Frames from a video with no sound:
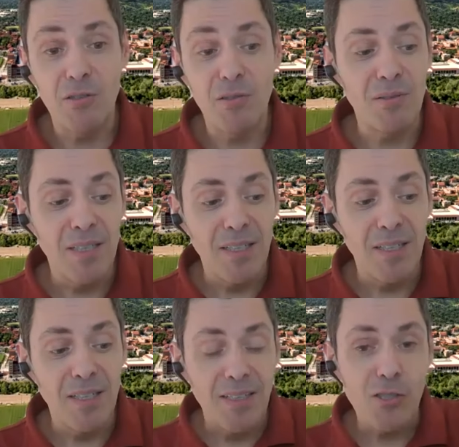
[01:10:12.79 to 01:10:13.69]
So,
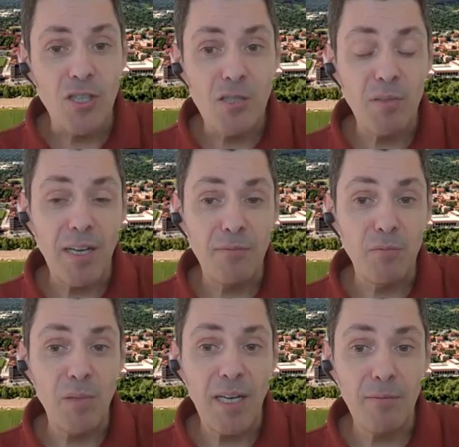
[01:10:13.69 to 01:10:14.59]
so yes, we have,
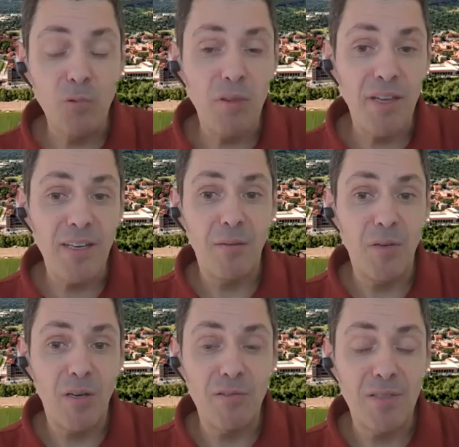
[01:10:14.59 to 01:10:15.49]
we have to think
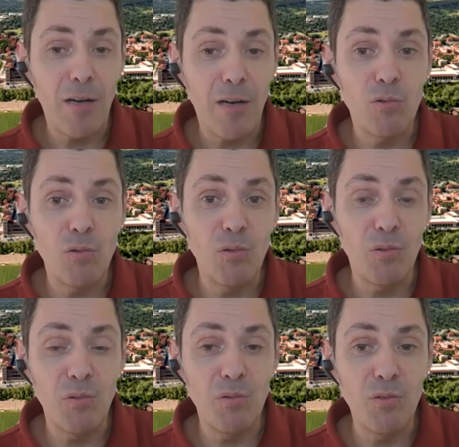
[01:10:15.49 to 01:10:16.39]
about how
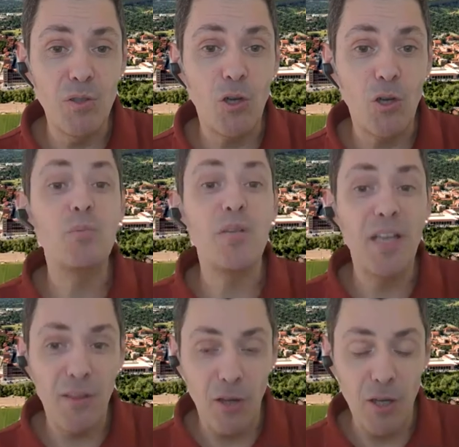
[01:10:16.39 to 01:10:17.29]
to not
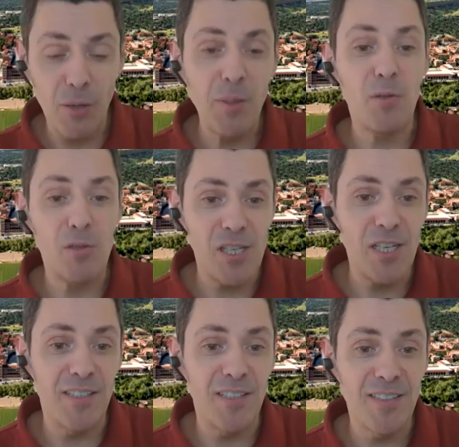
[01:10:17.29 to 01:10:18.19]
breathe other people's
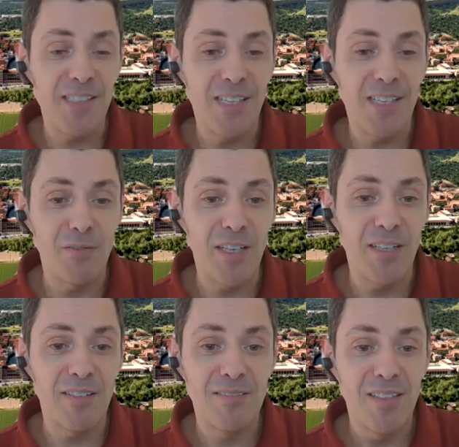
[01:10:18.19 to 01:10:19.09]
air. That's kind of
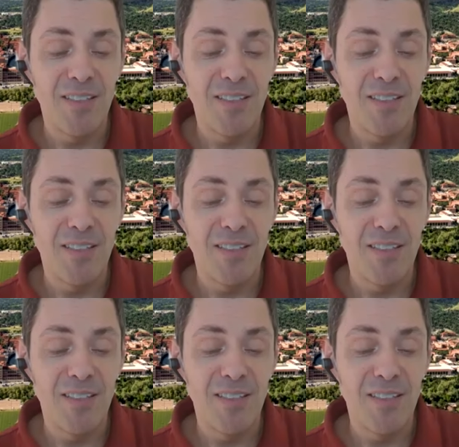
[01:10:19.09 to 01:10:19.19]
the,